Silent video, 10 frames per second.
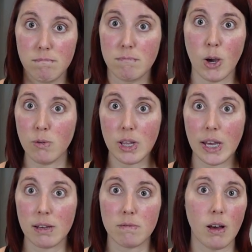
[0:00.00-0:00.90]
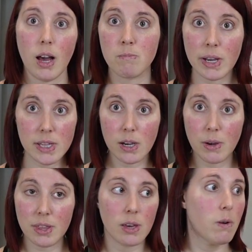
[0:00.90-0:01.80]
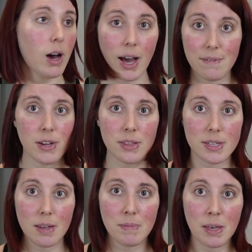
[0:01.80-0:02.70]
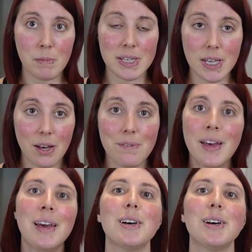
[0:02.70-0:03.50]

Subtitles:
Totally. I'm right there with you. I've done the same thing myself.